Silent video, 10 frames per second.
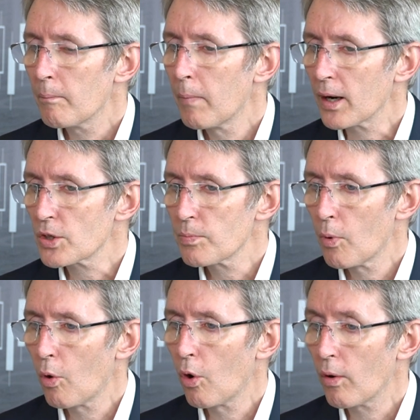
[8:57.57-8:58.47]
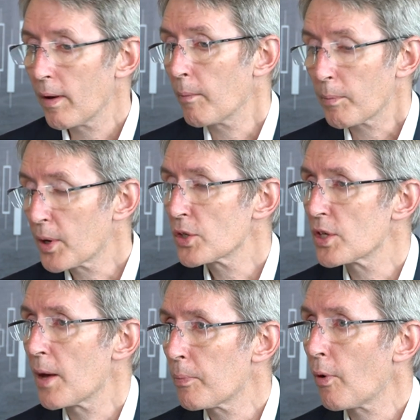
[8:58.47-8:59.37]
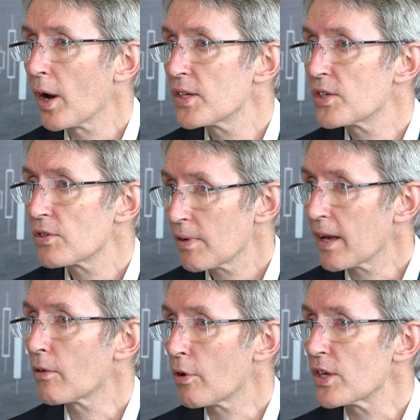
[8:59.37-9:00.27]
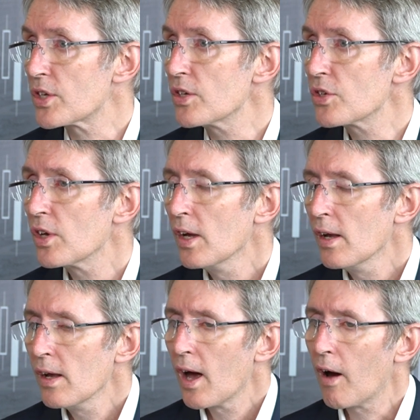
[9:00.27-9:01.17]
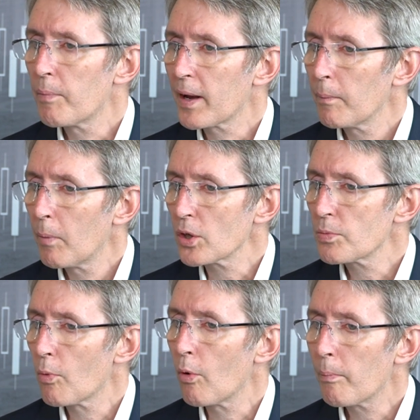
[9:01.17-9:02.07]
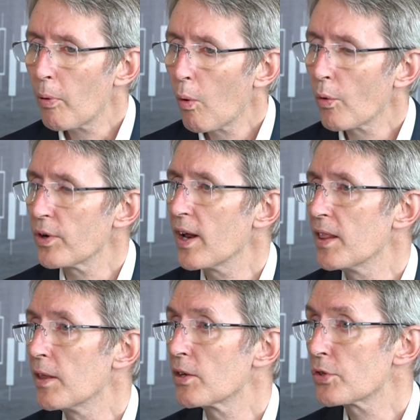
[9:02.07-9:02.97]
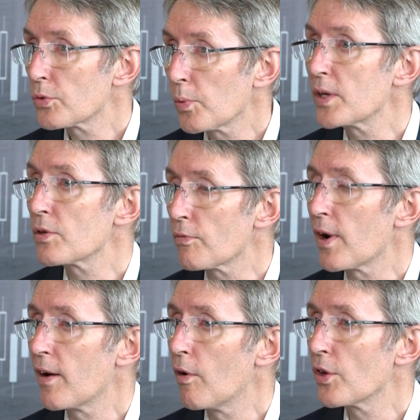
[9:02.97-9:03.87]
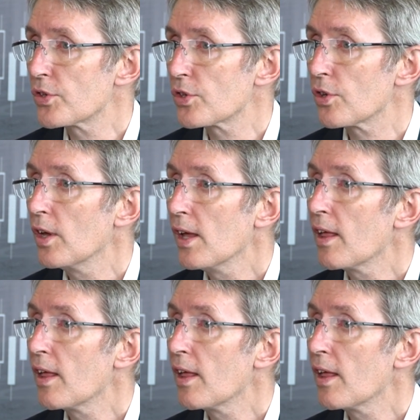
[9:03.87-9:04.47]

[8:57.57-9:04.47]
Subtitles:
much more, because of their price increases, have become much more important in the suite of rare earths